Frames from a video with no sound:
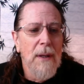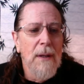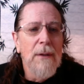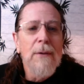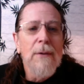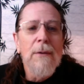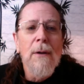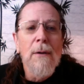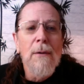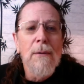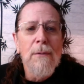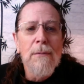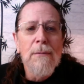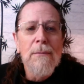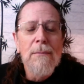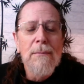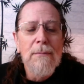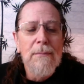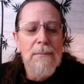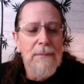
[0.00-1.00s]
So
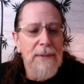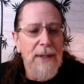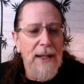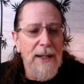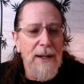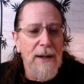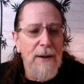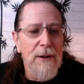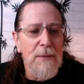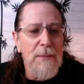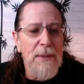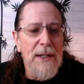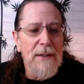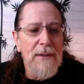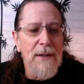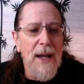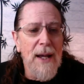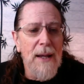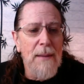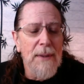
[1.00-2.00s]
take care in the
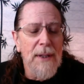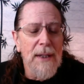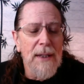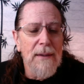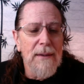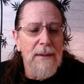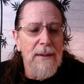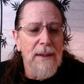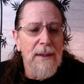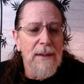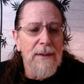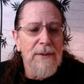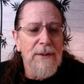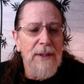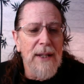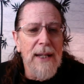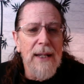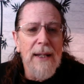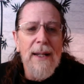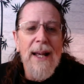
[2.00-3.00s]
meantime, and
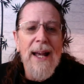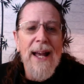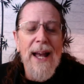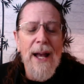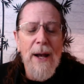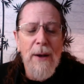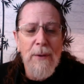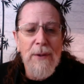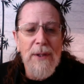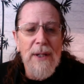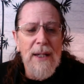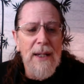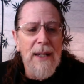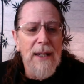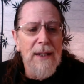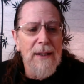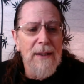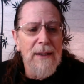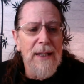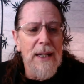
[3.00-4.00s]
stay healthy
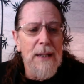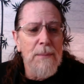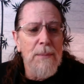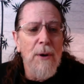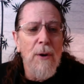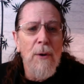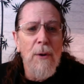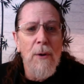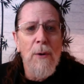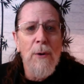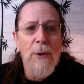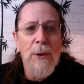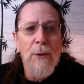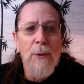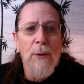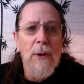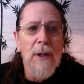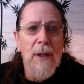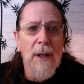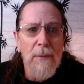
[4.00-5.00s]
and keep all
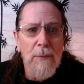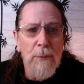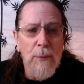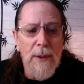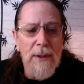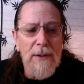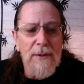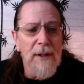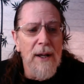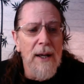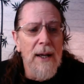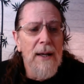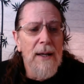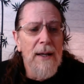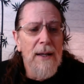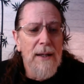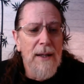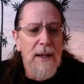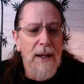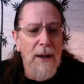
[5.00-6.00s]
your loved ones
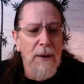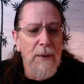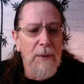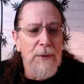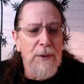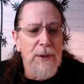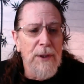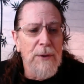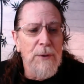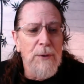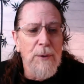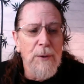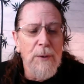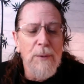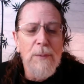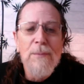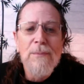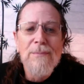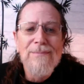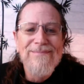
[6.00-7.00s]
healthy too.
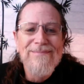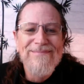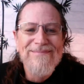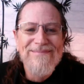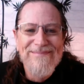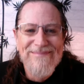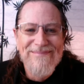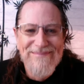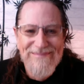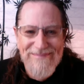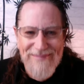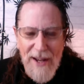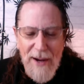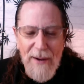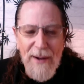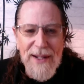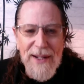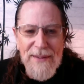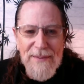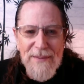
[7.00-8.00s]
All
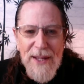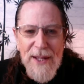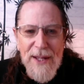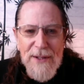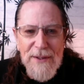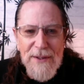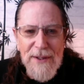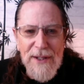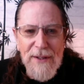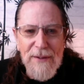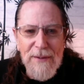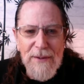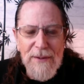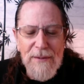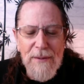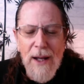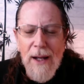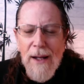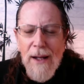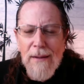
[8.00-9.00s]
right, see you.
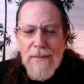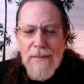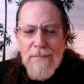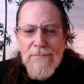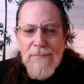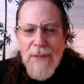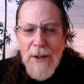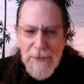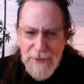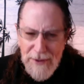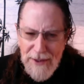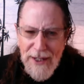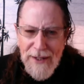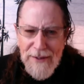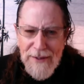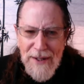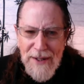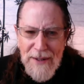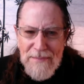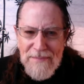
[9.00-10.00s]
I'll see you
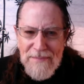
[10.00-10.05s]
next time.